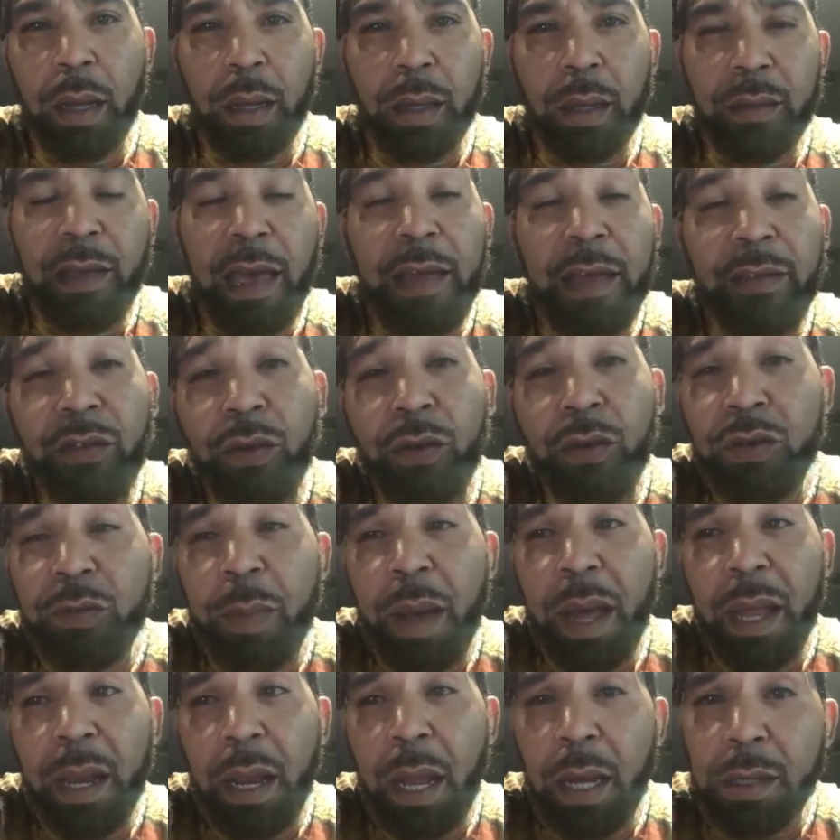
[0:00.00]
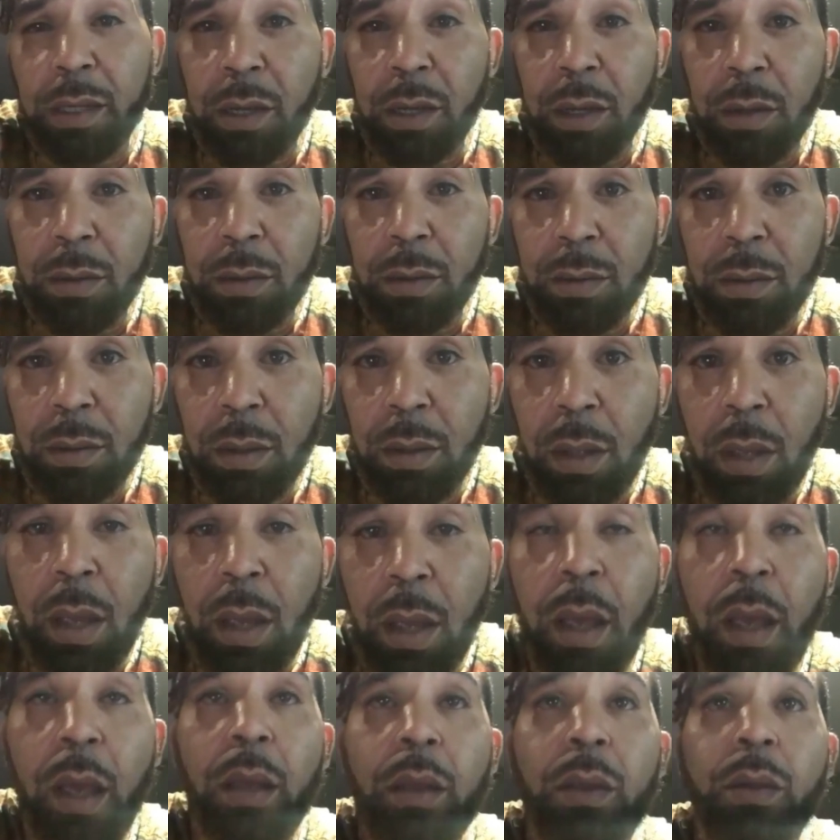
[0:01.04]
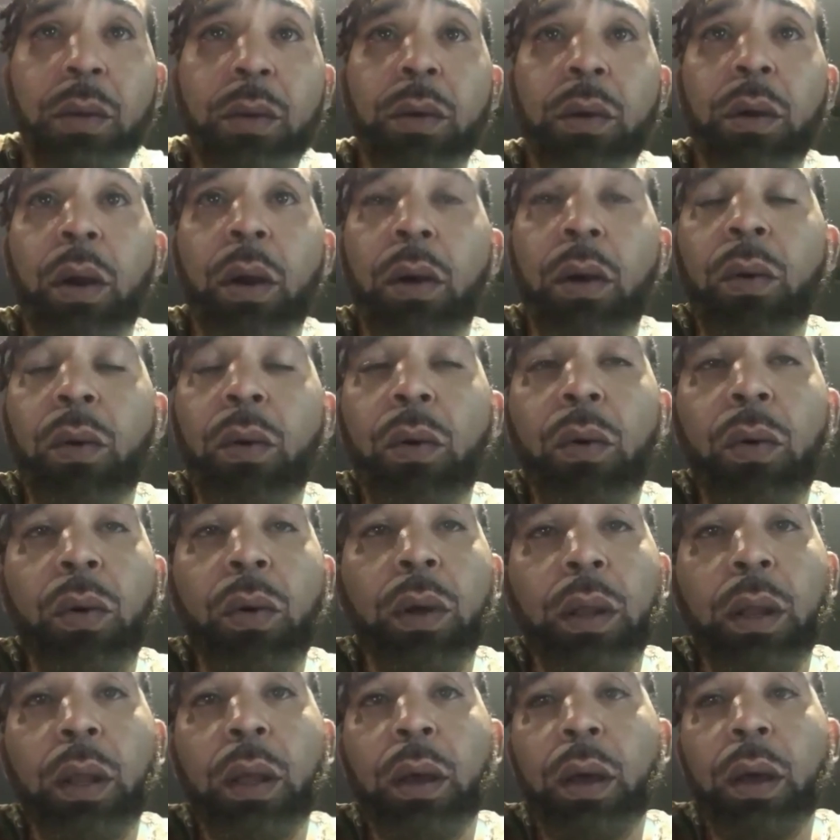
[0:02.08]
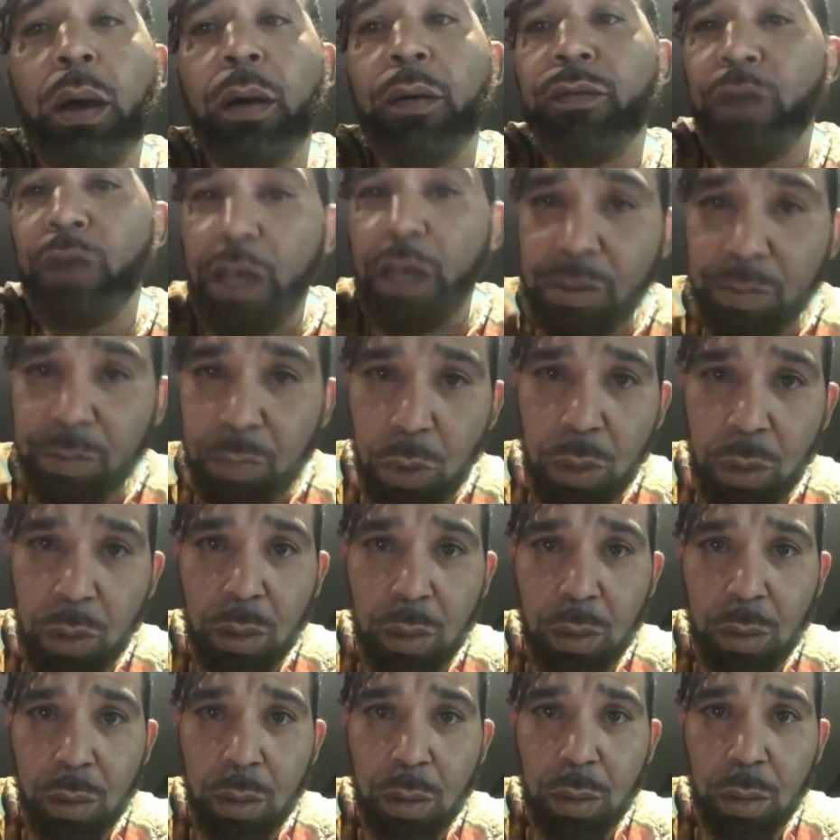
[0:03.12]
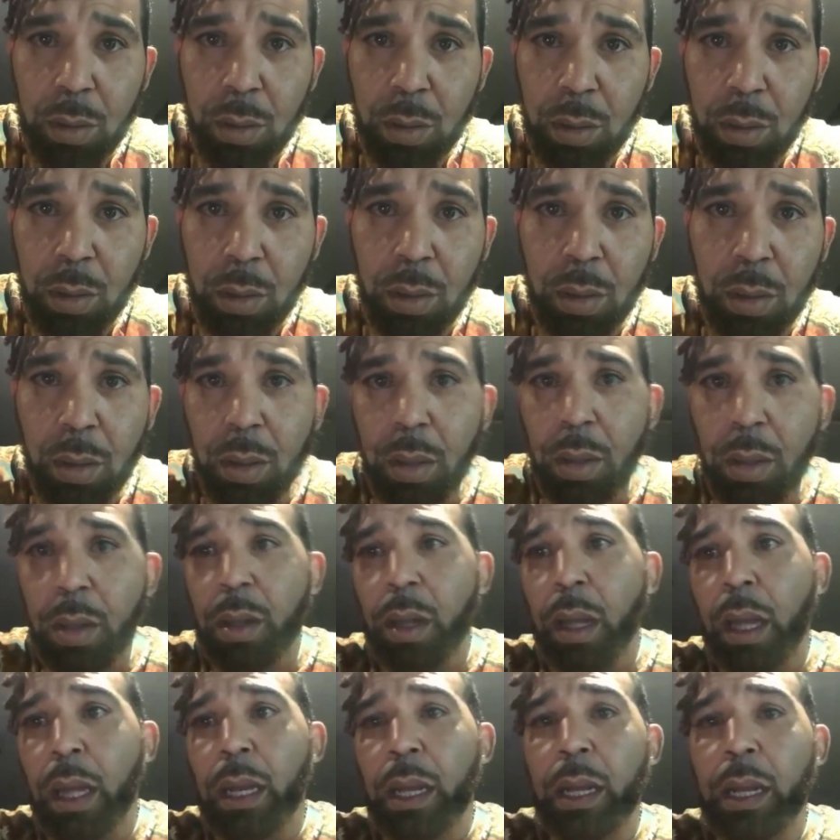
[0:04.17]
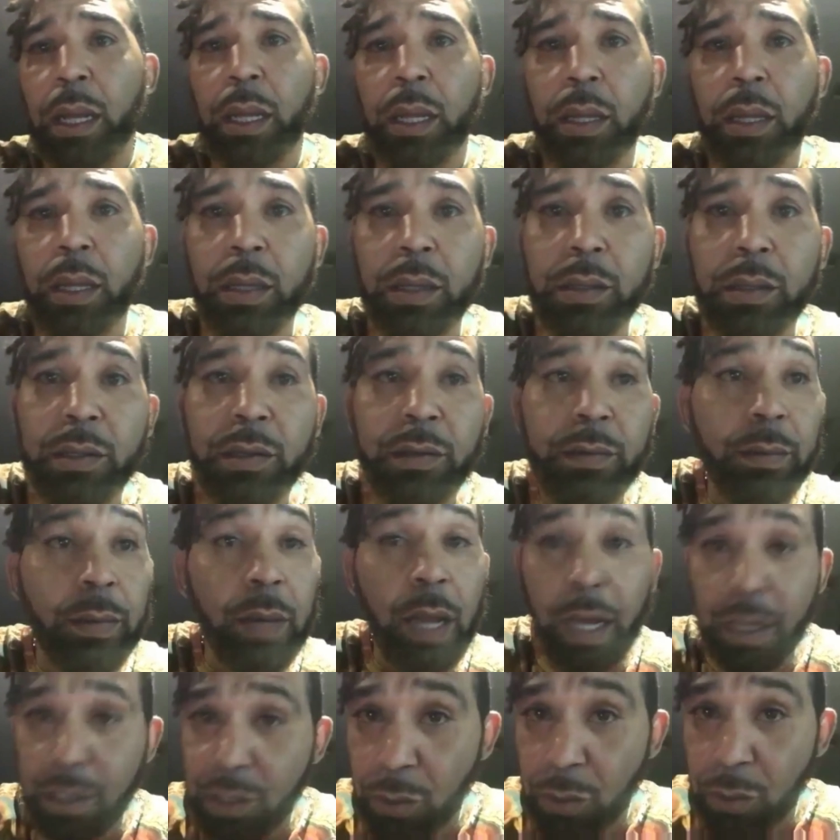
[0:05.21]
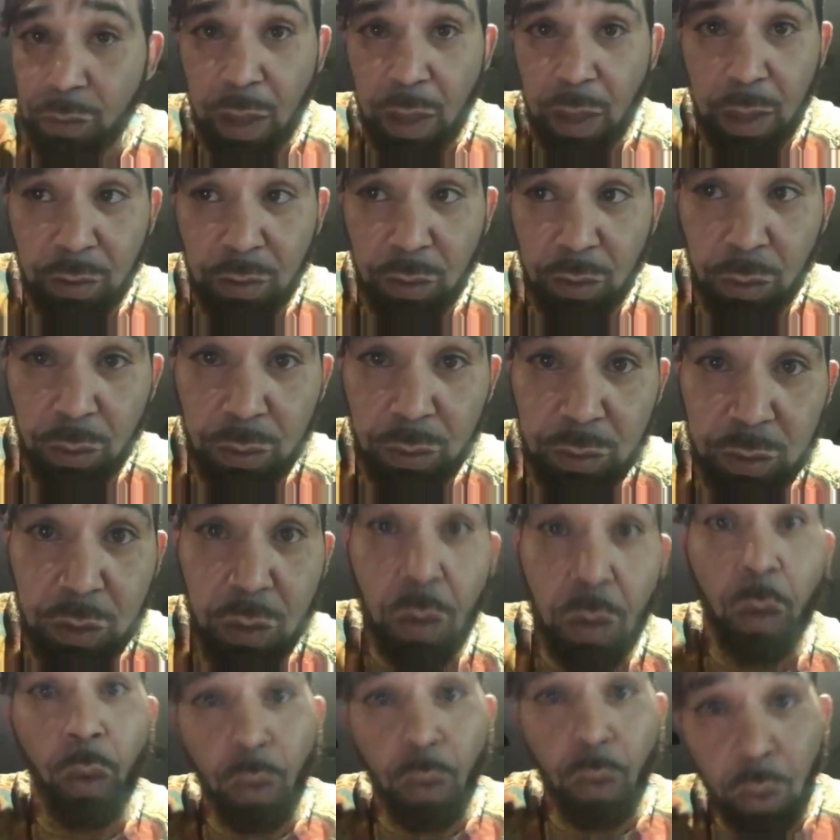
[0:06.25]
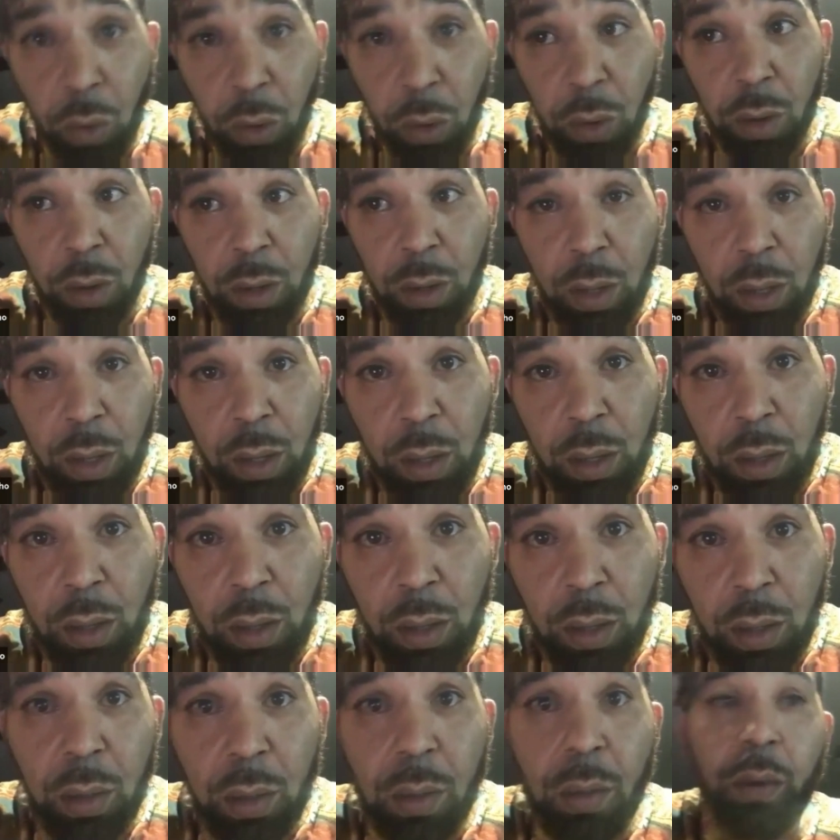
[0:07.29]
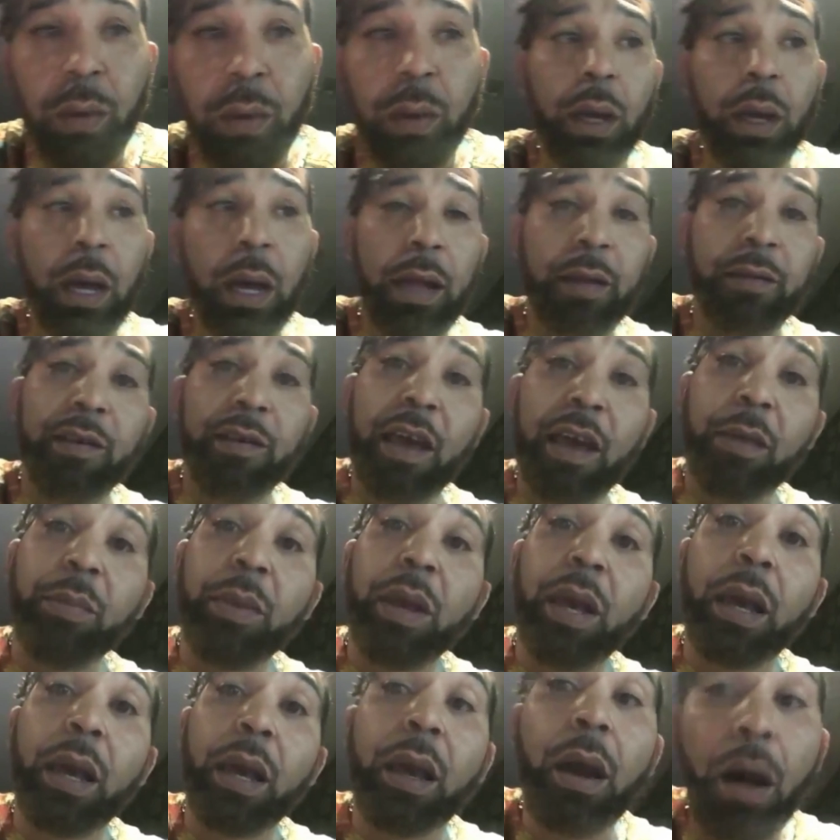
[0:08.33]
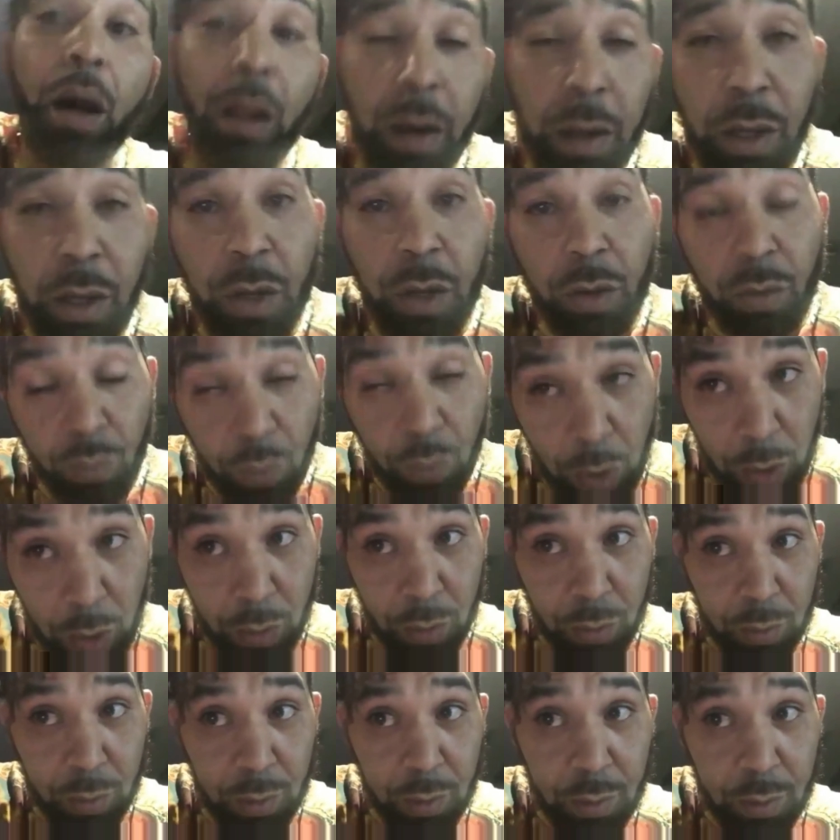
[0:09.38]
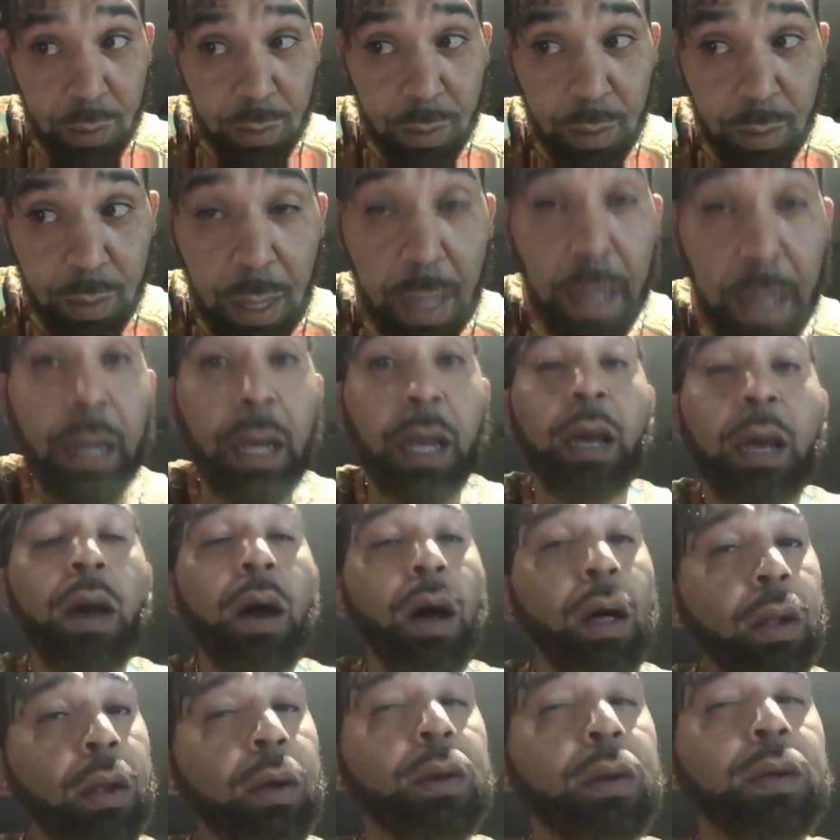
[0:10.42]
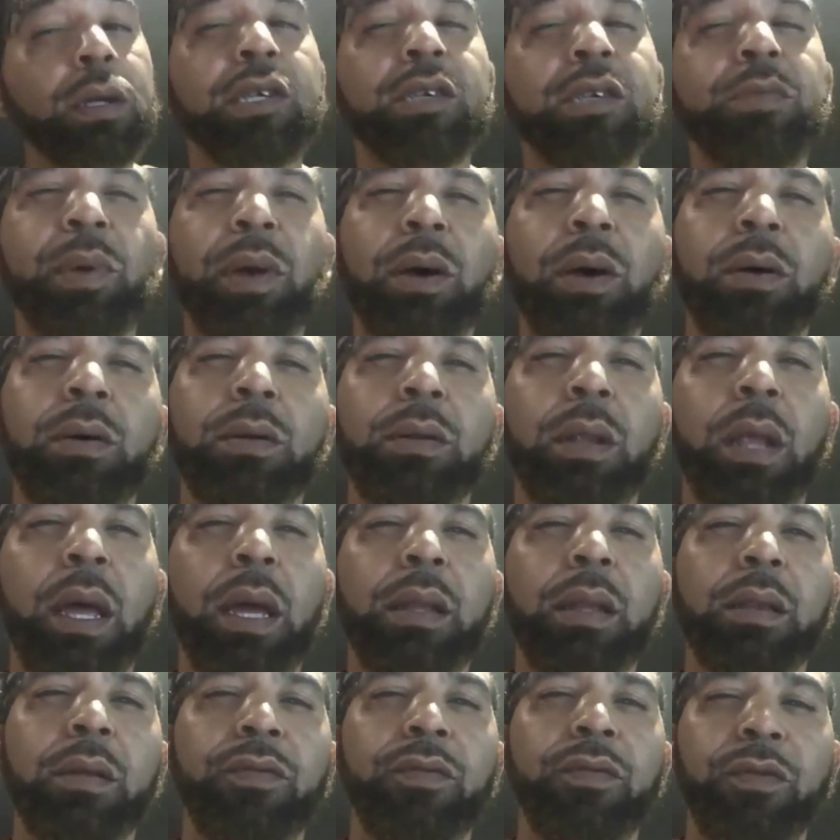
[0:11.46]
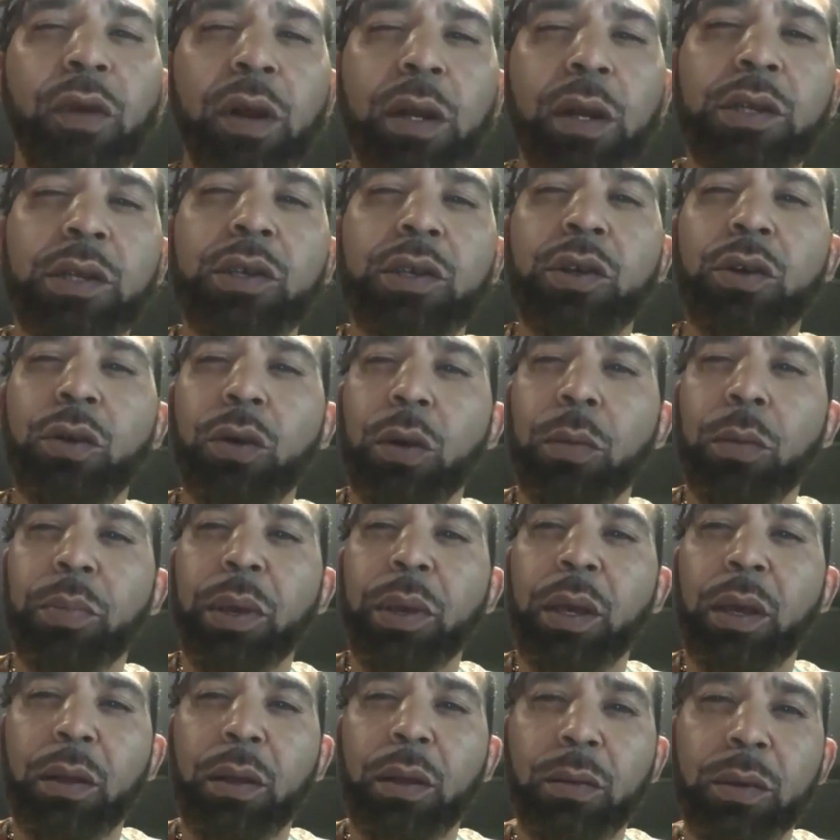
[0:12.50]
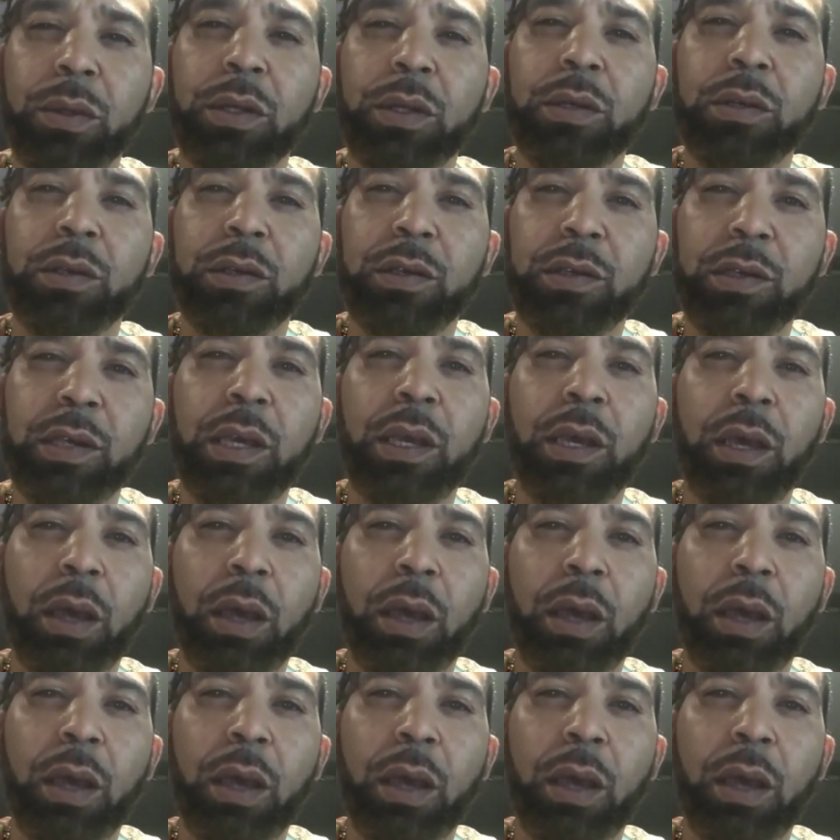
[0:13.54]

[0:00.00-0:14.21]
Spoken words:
Tattoos by Nacho. You can go on Facebook, and it is Nacho Tattoos, or you can contact me at Color Your World. And the color is spelled like the French European, which is